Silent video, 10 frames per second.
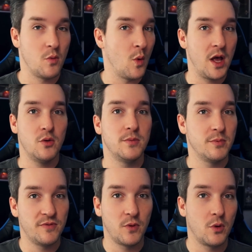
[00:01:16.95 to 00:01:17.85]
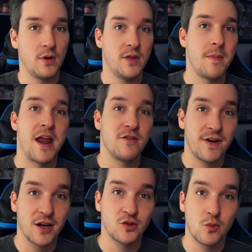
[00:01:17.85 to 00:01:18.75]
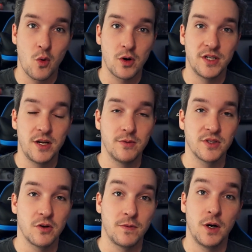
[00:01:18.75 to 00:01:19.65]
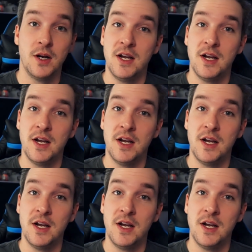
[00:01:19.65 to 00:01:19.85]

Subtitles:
well before the manufacturer warranty was over.